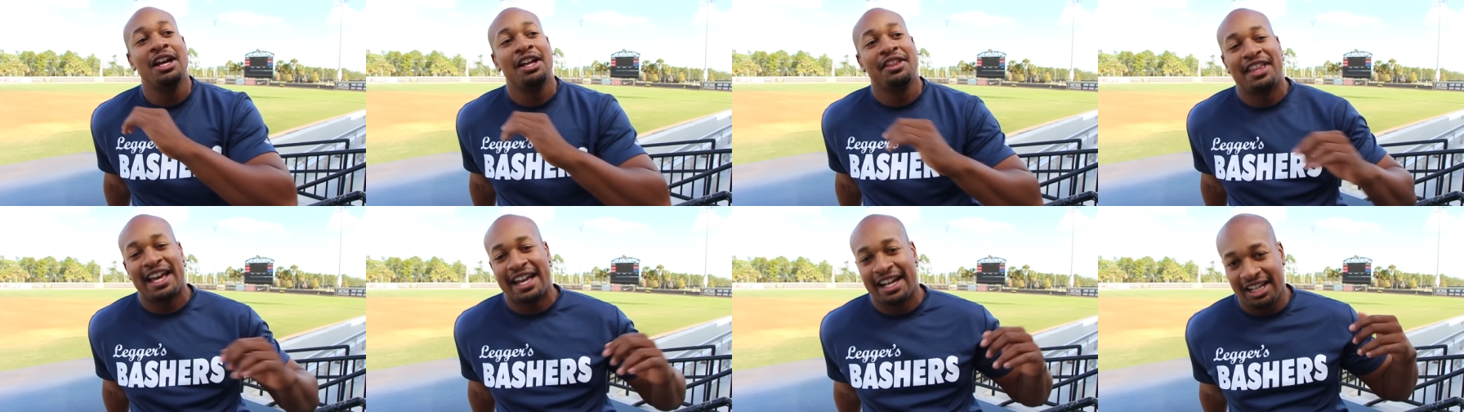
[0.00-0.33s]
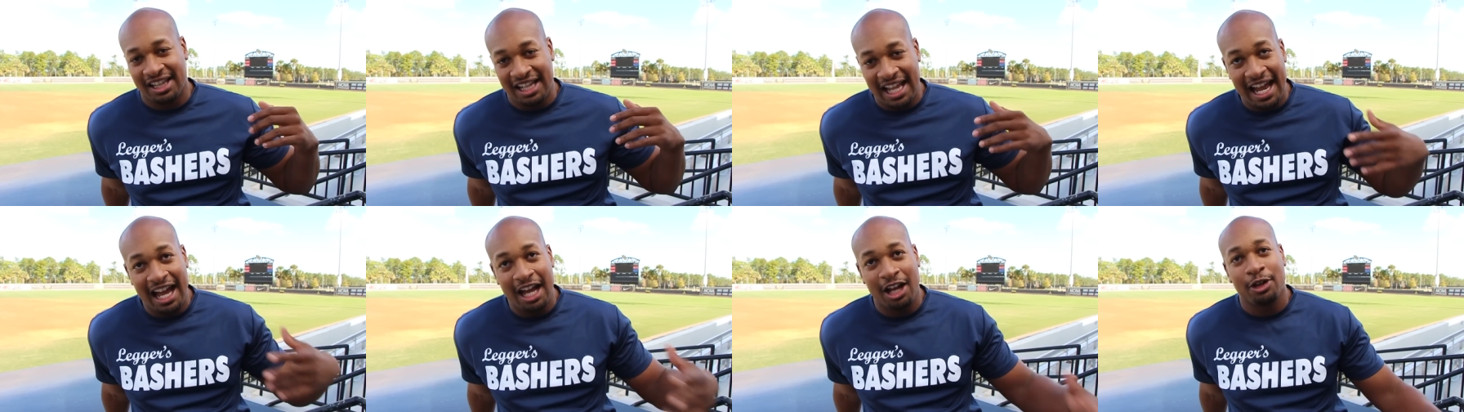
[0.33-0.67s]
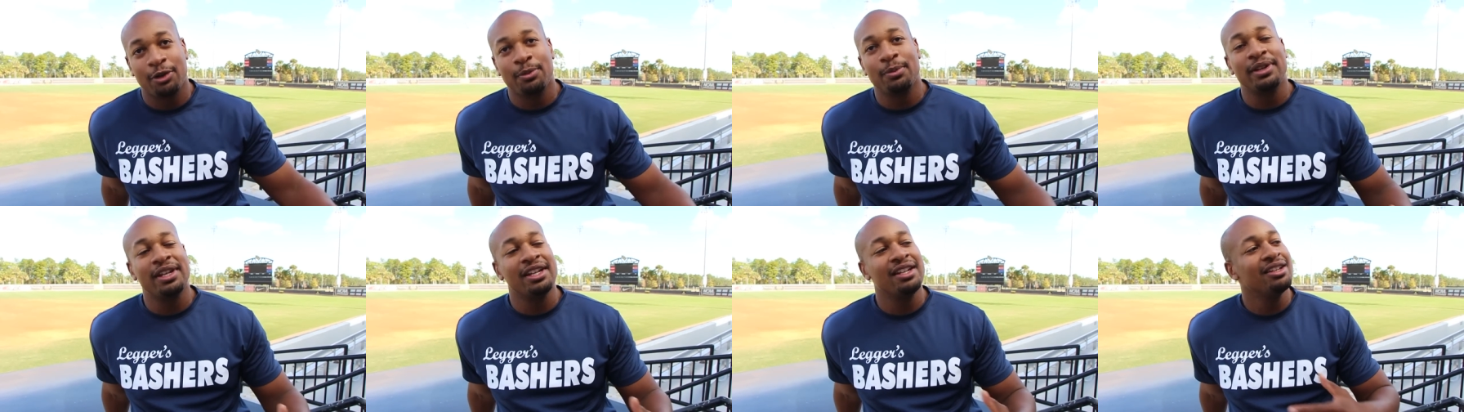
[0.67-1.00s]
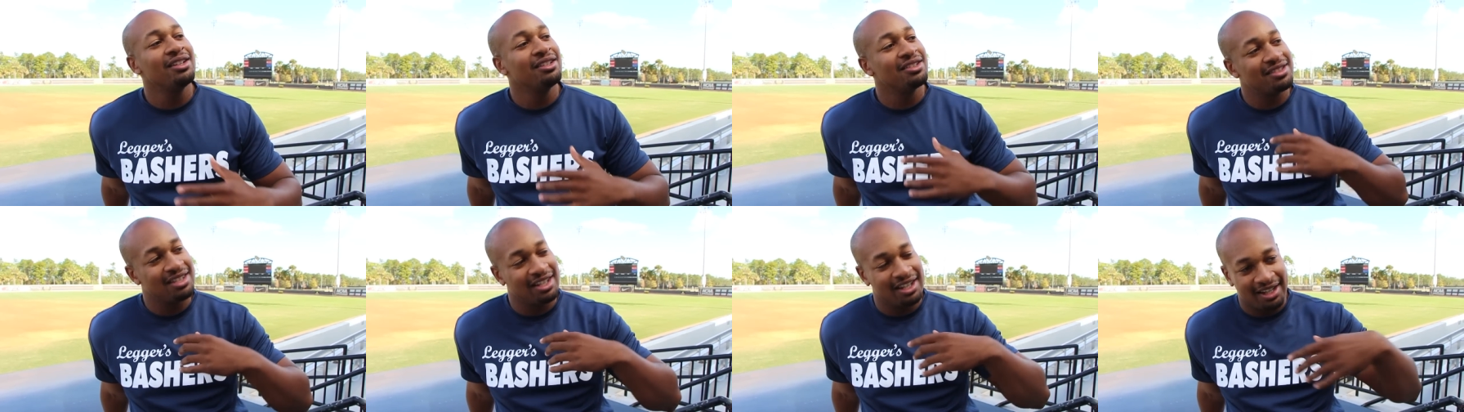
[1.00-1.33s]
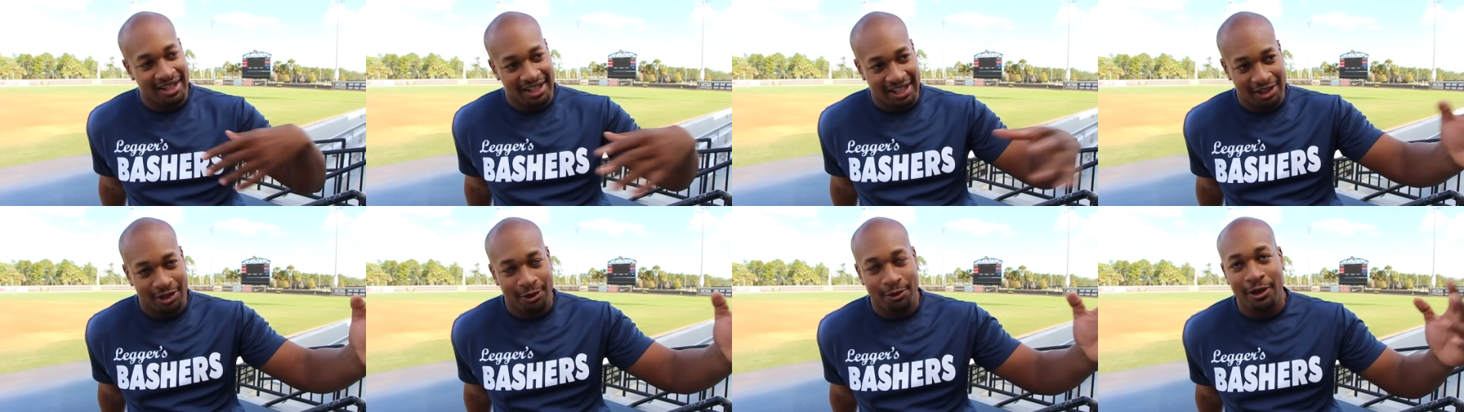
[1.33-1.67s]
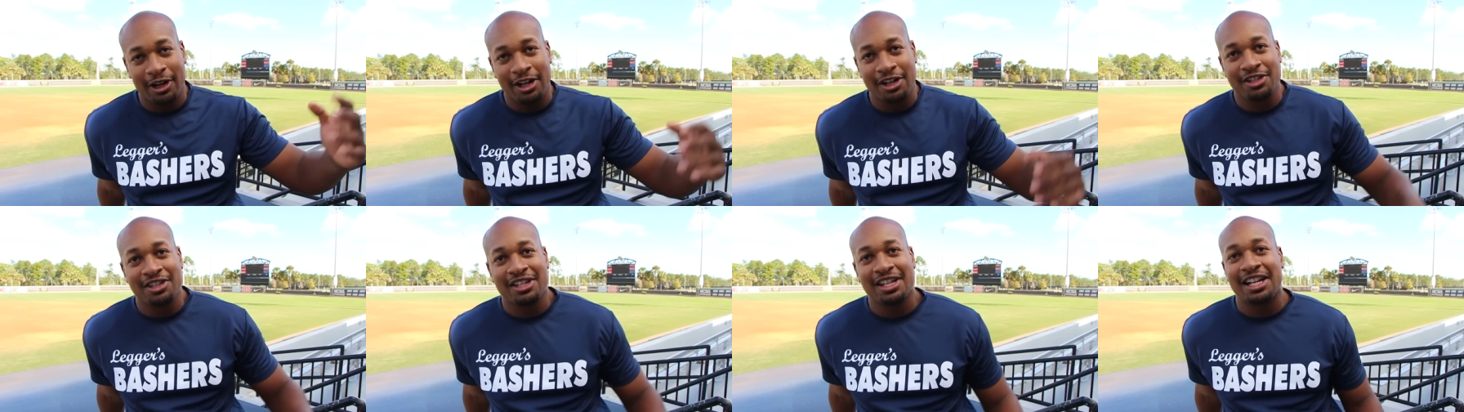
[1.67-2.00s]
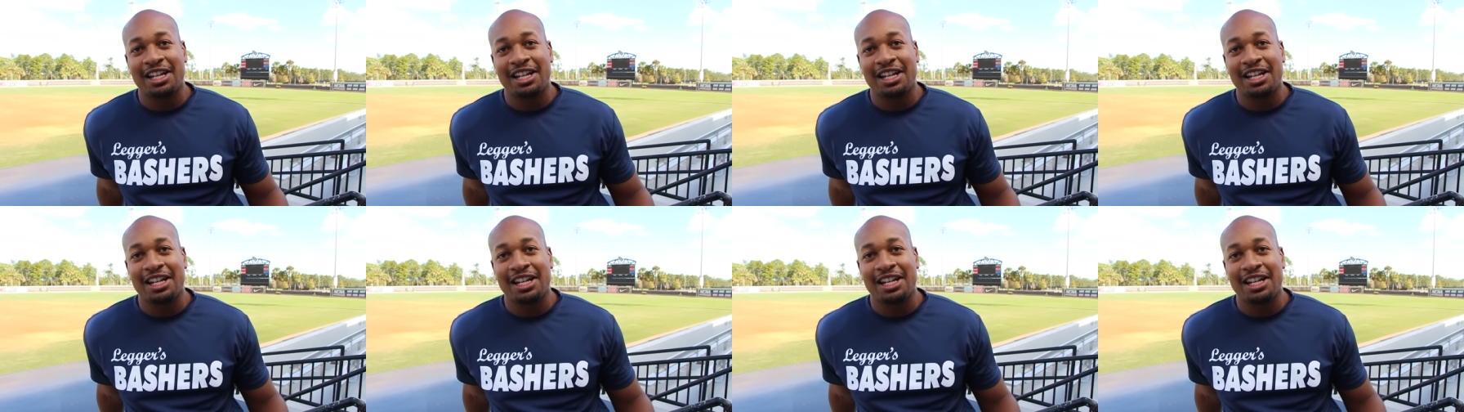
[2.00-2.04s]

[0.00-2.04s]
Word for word: That allowed me to get the runners in.